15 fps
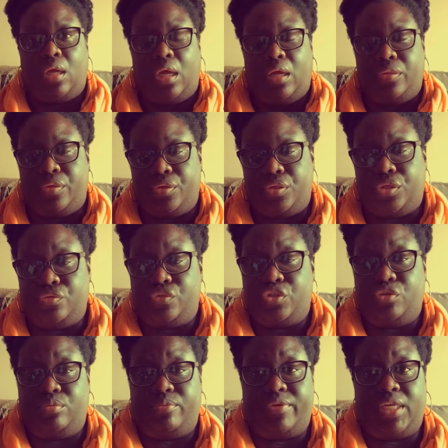
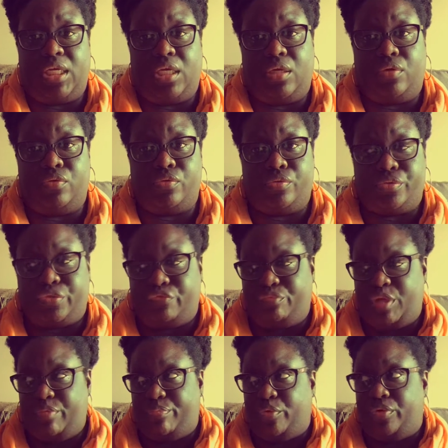YouTube videos of
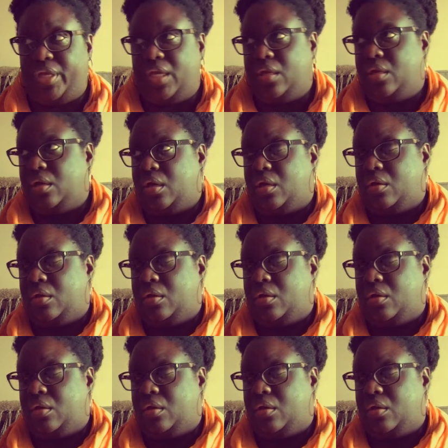people that